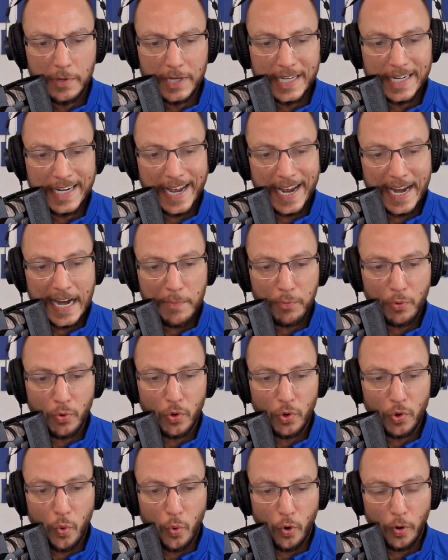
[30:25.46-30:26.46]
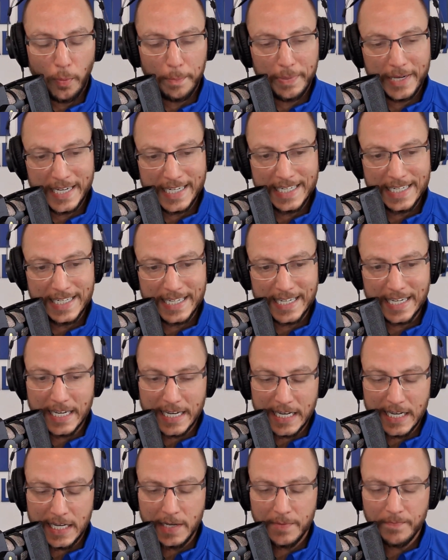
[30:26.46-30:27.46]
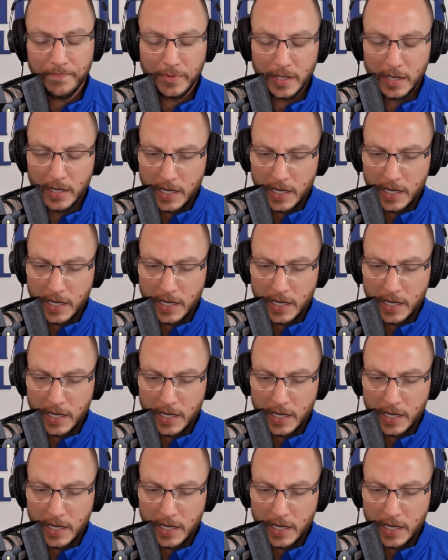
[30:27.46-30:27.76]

we get April core PCE,